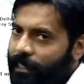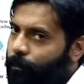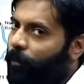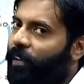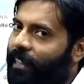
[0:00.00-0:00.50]

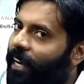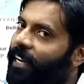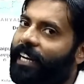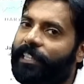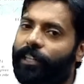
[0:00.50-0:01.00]
between the
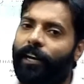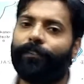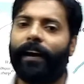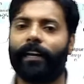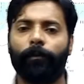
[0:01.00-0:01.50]
initial and
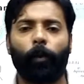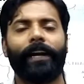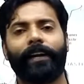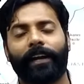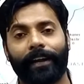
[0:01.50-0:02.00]
final point.